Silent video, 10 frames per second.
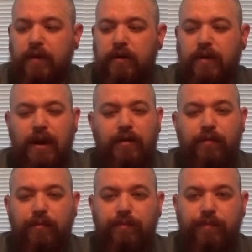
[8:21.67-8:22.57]

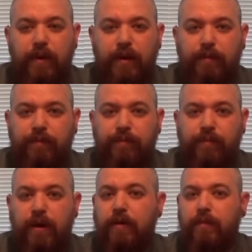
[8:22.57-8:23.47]
I'm
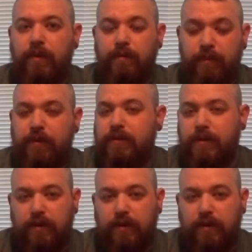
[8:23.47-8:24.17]
prior military,